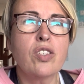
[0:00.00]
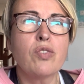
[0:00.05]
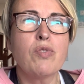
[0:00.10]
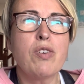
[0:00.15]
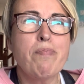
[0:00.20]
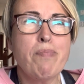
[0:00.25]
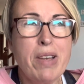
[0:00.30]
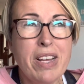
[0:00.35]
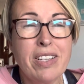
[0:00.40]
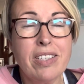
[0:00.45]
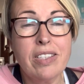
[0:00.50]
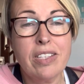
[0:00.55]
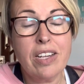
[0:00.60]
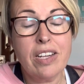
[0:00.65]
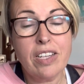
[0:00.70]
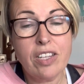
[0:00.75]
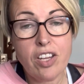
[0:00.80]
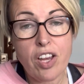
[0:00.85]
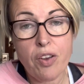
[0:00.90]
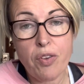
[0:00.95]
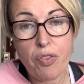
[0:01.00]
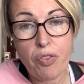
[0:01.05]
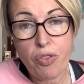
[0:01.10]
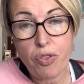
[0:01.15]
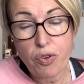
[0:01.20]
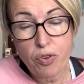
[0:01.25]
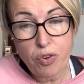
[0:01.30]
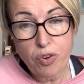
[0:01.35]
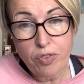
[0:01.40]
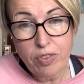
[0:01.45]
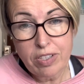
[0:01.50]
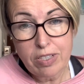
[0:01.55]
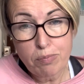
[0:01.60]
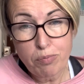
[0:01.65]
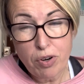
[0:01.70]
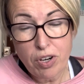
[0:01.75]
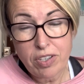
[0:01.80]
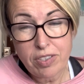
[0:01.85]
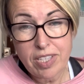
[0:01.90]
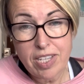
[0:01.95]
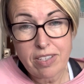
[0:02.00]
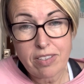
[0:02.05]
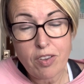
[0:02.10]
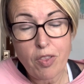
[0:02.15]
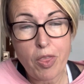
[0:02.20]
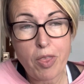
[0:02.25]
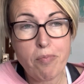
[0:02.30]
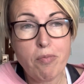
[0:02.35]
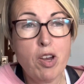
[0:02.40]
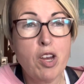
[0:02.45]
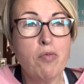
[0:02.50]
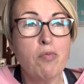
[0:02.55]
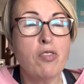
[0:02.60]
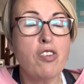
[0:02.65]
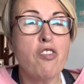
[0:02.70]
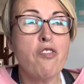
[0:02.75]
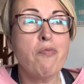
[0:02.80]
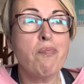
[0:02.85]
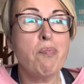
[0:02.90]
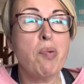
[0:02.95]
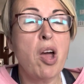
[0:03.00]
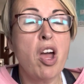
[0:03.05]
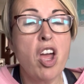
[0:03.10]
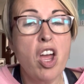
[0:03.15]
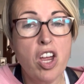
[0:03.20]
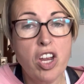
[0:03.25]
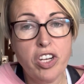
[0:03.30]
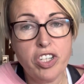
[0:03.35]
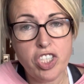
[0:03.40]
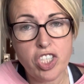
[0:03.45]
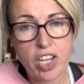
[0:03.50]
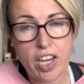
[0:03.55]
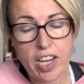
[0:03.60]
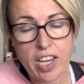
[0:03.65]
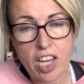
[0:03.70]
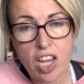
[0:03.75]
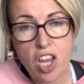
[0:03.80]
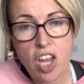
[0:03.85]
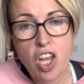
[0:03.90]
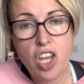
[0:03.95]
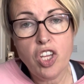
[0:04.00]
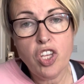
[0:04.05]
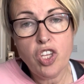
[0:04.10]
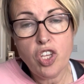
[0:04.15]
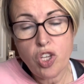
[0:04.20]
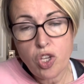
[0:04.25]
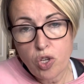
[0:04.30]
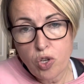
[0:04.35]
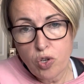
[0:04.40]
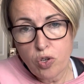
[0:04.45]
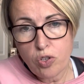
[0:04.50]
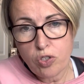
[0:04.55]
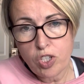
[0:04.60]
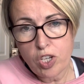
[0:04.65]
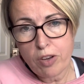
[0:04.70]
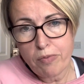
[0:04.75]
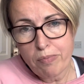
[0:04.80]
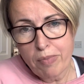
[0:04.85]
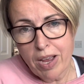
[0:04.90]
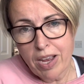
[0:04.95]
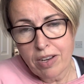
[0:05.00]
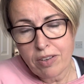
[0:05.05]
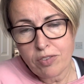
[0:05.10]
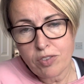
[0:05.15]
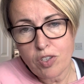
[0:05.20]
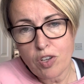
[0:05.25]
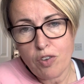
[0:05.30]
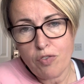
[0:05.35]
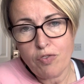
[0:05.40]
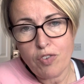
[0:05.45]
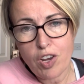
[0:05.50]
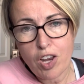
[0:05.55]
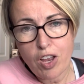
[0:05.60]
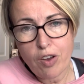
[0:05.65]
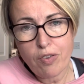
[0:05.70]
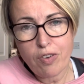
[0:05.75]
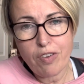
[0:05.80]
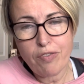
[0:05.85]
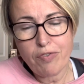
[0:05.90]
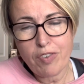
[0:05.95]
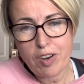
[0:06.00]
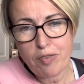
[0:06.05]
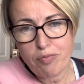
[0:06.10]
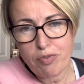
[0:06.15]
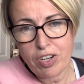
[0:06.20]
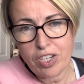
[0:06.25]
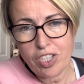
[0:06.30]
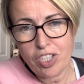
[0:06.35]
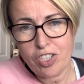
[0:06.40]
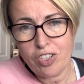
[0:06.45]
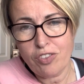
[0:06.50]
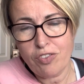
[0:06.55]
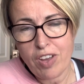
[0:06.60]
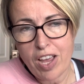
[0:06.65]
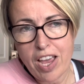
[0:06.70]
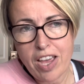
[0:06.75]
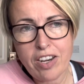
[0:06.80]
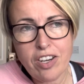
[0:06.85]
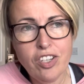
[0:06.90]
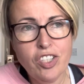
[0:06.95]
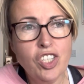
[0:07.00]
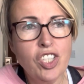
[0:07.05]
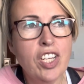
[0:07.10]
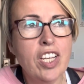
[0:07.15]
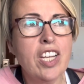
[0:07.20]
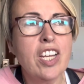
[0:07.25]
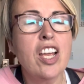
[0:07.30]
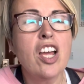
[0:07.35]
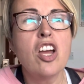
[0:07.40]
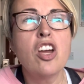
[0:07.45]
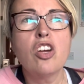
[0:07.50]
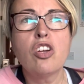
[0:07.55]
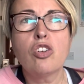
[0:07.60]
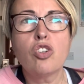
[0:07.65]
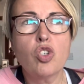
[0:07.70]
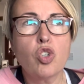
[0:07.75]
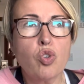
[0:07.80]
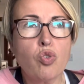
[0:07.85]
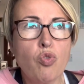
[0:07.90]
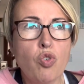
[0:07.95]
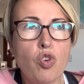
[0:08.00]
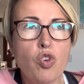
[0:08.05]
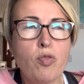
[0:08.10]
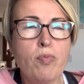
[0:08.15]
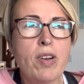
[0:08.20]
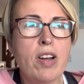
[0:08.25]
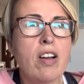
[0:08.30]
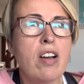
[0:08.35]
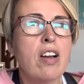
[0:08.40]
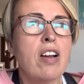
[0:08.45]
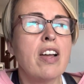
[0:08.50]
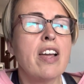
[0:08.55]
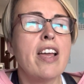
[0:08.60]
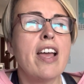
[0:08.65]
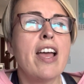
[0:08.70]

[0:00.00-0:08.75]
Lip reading: basically going through this process at the moment of purging huge amounts of lower vibrational energy, trauma,